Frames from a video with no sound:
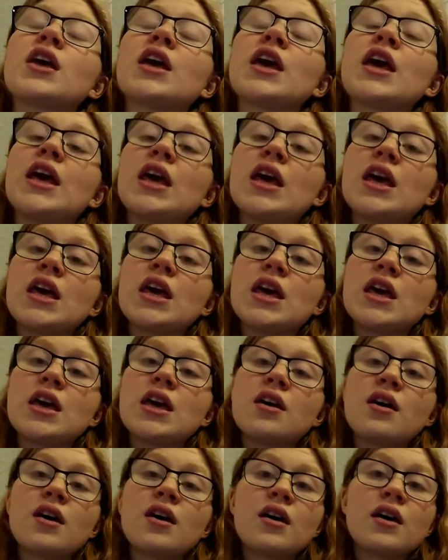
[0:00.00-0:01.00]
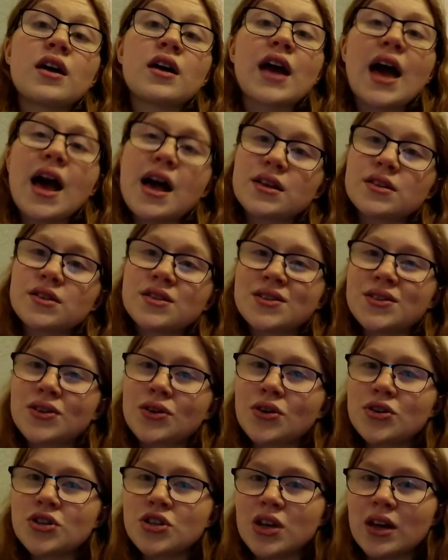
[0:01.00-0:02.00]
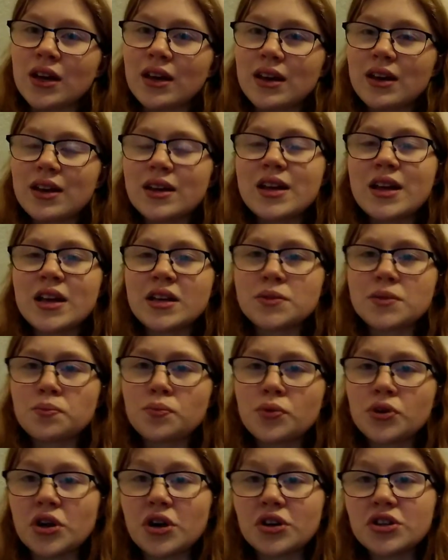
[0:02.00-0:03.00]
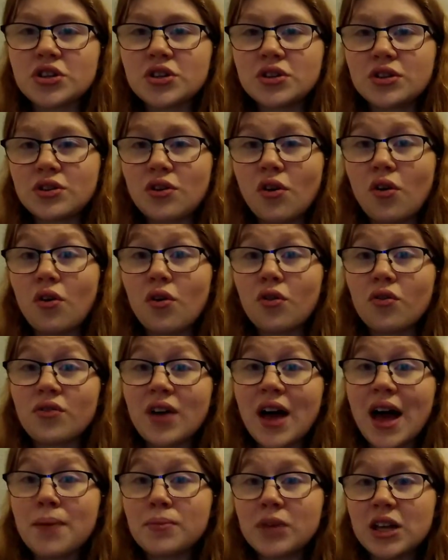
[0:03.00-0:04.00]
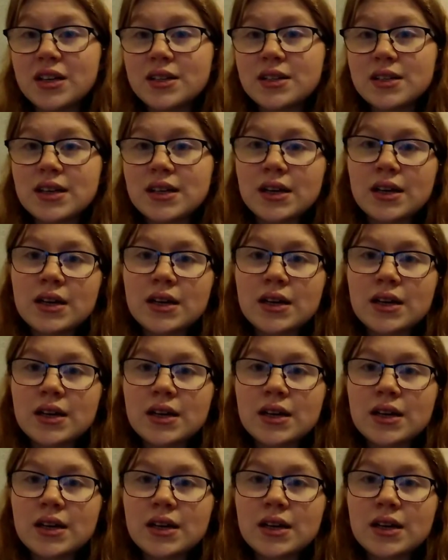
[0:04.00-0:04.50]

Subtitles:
He cast Cushing in his production of Hamlet,